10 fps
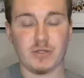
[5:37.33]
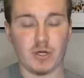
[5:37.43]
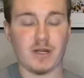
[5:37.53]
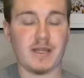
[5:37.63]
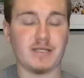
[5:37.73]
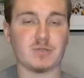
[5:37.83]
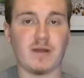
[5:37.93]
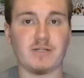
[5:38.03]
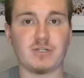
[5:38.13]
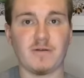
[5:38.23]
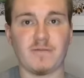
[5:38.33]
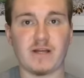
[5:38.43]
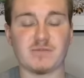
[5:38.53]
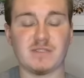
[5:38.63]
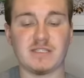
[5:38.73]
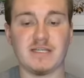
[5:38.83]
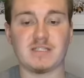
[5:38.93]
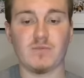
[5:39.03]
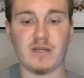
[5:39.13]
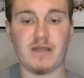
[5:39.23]
during his redshirt freshman
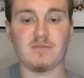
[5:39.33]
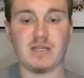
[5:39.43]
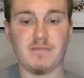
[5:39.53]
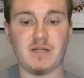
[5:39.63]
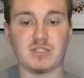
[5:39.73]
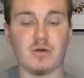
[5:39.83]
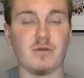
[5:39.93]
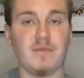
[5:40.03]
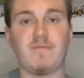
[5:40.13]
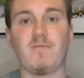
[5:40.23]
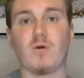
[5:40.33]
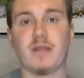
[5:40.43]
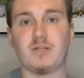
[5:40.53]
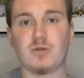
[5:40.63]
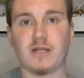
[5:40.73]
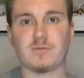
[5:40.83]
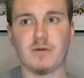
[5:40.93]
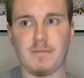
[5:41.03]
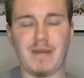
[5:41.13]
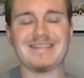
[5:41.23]
season when he was at Minnesota before he
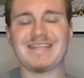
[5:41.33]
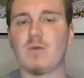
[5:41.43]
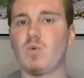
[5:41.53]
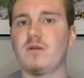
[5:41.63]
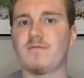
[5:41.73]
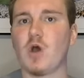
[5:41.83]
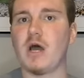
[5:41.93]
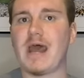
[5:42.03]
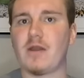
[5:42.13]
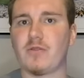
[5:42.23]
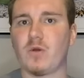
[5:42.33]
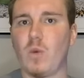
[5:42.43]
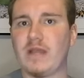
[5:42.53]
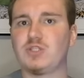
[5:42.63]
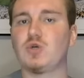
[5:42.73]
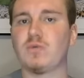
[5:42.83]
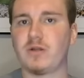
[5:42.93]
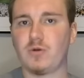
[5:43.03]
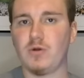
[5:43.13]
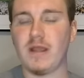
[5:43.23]
transferred. And Penn State wouldn't have gone out of their way to
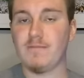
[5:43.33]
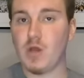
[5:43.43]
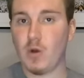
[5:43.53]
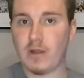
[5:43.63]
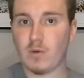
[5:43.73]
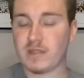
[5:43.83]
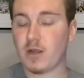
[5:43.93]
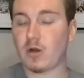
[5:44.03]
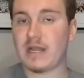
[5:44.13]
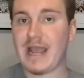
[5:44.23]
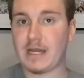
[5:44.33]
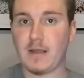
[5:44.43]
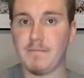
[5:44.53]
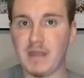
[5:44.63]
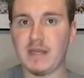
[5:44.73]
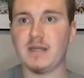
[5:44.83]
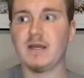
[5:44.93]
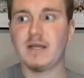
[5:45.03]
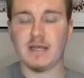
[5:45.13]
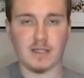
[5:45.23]
recruit him knowing what they already had committed
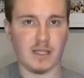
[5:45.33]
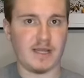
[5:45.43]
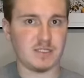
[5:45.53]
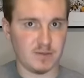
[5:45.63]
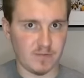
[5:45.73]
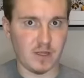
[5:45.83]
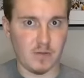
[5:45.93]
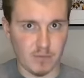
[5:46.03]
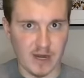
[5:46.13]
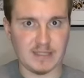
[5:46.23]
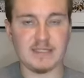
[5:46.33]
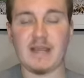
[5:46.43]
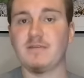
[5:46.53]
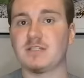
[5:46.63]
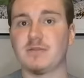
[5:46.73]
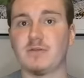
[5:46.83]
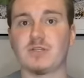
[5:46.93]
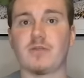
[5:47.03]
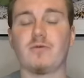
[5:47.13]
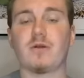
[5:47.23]
in the likes of, you know, Braeden Davis and those
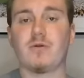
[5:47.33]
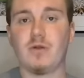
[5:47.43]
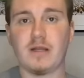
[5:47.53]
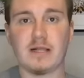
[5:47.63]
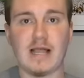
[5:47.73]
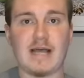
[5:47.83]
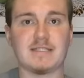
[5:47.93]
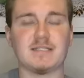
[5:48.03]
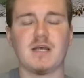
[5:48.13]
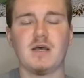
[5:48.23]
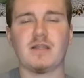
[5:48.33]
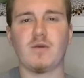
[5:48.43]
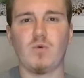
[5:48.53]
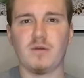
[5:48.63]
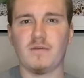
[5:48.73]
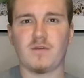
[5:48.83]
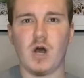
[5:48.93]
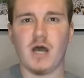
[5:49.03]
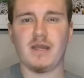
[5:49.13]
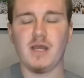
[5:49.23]
other recruiting classes. They wouldn't have
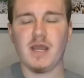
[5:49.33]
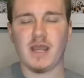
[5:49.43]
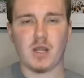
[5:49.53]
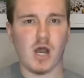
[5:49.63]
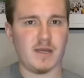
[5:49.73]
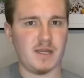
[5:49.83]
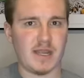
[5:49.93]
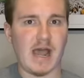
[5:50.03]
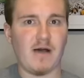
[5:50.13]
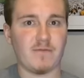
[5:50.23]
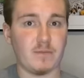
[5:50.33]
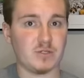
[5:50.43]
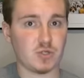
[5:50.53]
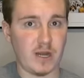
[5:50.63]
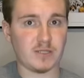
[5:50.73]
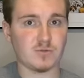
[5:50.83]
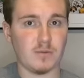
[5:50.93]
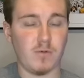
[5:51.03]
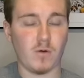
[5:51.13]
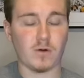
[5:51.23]
gone and gotten a gal from the
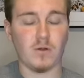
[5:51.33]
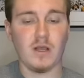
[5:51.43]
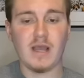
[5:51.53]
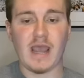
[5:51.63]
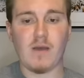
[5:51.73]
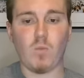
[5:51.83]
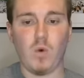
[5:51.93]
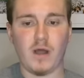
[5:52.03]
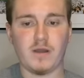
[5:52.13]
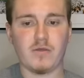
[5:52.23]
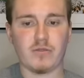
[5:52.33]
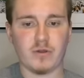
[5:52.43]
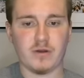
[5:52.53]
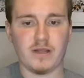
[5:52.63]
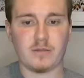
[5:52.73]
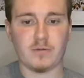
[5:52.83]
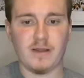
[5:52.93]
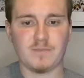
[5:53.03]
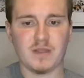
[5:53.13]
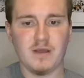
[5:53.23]
transfer portal at
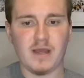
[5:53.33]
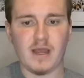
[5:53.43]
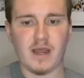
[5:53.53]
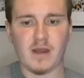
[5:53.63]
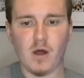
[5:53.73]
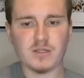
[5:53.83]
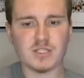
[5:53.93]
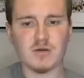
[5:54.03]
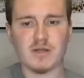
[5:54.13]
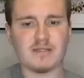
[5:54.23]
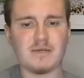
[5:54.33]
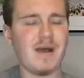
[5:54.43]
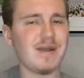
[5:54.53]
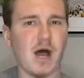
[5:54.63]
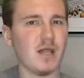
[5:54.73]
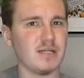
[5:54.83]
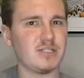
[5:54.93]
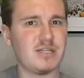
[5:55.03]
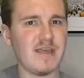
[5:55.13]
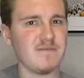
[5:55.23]
133. And also, to my
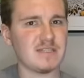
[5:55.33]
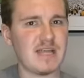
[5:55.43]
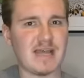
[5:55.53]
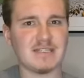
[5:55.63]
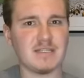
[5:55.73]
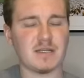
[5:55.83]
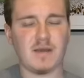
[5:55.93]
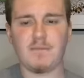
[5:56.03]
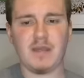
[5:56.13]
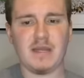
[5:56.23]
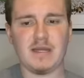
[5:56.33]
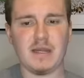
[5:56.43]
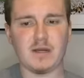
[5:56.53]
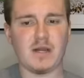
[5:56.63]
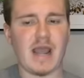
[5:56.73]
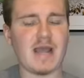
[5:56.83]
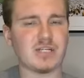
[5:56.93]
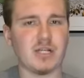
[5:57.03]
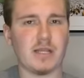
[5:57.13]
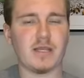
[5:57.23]
knowledge, Davis hasn't competed
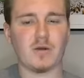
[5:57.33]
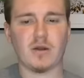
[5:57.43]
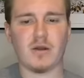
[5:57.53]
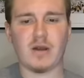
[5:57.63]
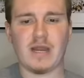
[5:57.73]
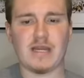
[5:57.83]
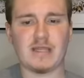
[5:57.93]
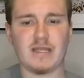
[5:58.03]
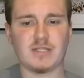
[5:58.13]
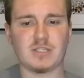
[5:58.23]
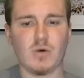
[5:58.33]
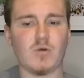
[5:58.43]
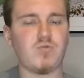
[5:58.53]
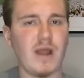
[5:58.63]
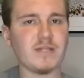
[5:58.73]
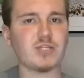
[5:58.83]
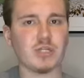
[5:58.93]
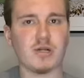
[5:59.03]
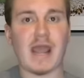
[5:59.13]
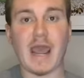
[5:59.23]
internationally or anything. So a
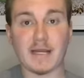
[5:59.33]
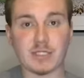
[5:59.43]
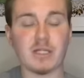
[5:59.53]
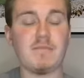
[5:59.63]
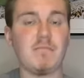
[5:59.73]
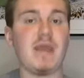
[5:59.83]
redshirt actually